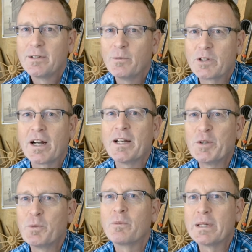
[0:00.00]
We try to
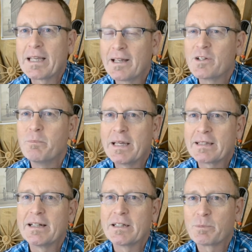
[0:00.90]
do what we can to make
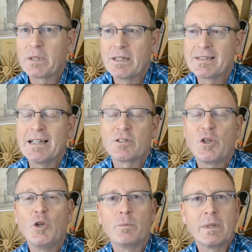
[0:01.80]
that experience as
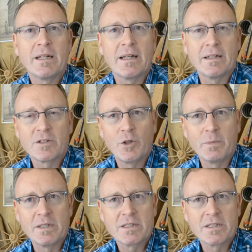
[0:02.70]
human and as human